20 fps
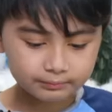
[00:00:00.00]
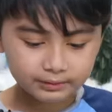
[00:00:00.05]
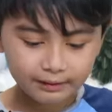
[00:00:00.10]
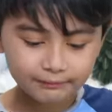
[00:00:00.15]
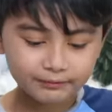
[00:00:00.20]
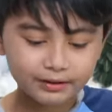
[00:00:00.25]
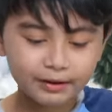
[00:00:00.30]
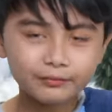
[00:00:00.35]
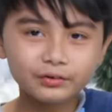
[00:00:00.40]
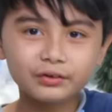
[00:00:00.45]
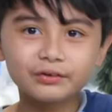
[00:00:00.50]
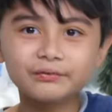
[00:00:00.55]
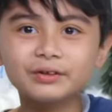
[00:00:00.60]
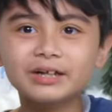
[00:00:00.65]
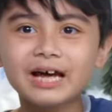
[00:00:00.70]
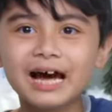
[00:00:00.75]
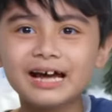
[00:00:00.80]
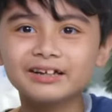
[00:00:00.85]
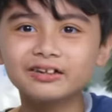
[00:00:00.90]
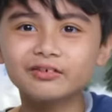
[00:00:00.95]
I've never
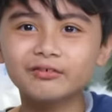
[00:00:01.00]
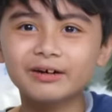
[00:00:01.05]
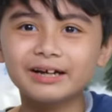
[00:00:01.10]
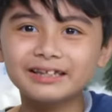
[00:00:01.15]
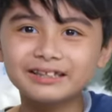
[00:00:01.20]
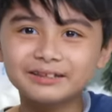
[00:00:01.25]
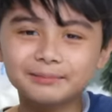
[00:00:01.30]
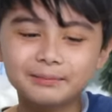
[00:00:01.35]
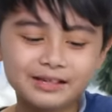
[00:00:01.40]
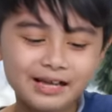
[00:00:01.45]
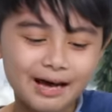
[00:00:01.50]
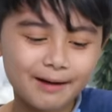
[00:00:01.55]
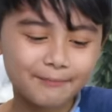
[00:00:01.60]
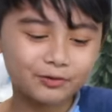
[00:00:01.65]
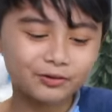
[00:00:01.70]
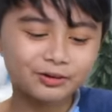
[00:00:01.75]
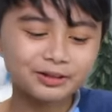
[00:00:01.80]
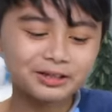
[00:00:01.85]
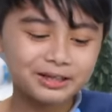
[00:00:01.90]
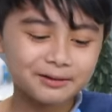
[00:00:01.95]
even had a Granny Smith apple,